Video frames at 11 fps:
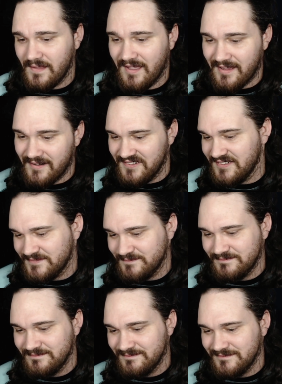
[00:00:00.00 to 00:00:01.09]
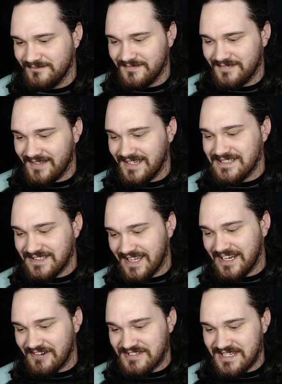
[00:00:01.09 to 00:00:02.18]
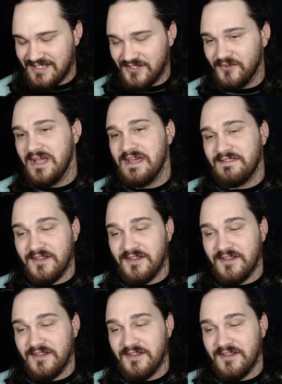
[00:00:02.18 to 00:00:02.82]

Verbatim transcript: I don't know. Like, uh, like I was saying, though,